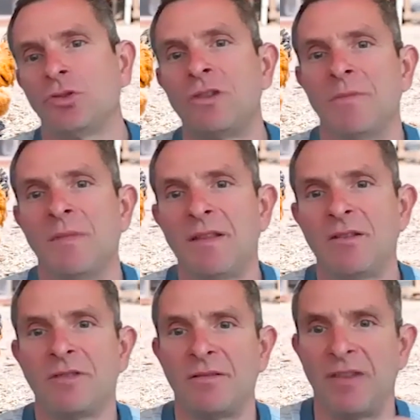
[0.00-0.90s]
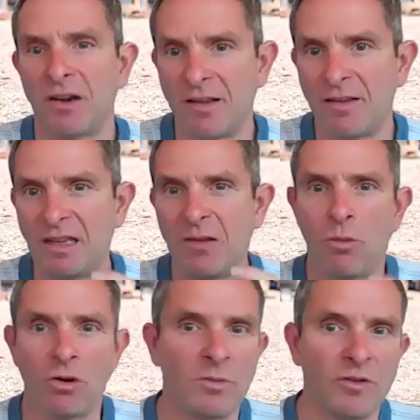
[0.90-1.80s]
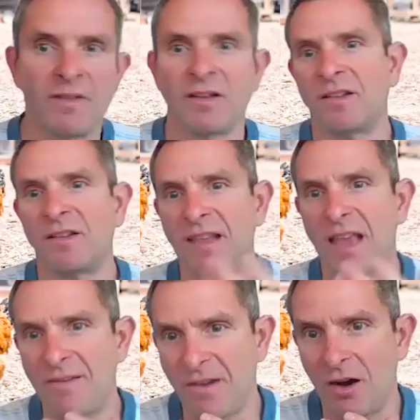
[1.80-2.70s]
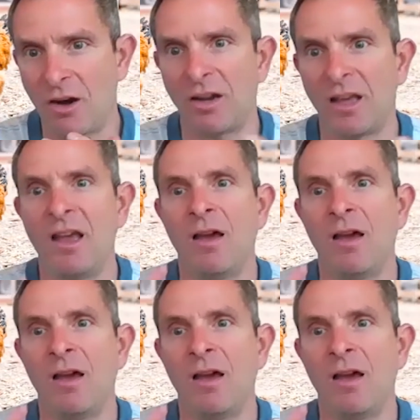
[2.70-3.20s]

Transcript: treatments using various dewormers such as Safeguard,